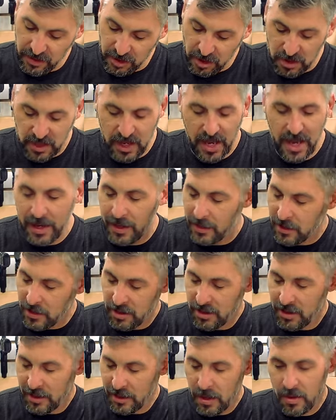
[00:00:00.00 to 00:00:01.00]
you look at it, you
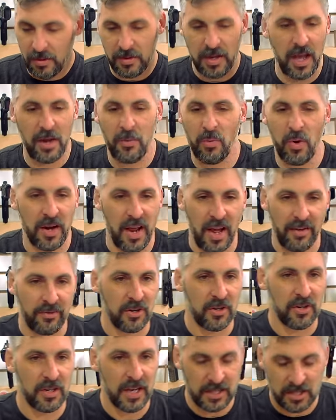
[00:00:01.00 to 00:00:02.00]
think, okay,
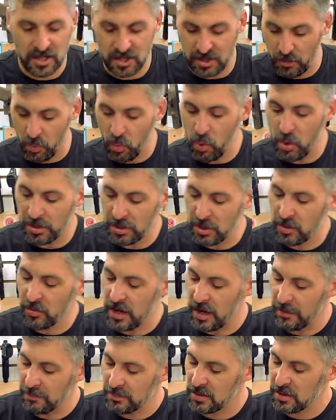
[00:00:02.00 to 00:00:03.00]
whatever, it's some wood
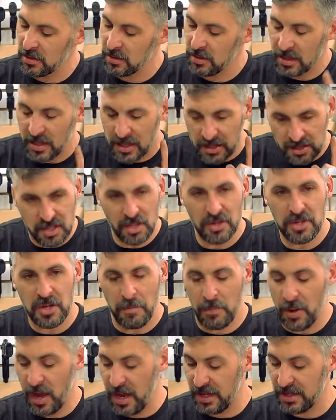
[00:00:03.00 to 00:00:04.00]
grips, until you
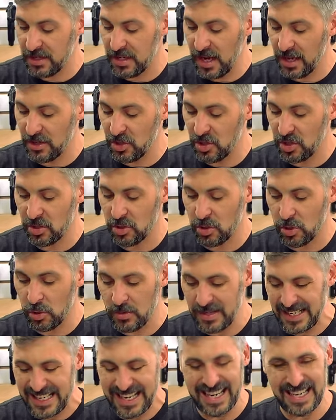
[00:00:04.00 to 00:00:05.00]
pay attention
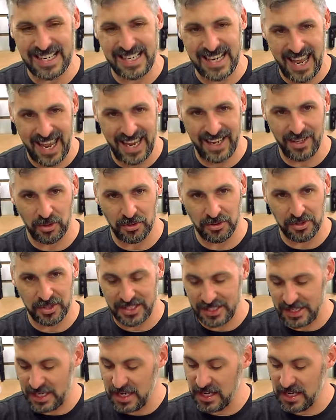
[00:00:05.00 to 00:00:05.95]
to details.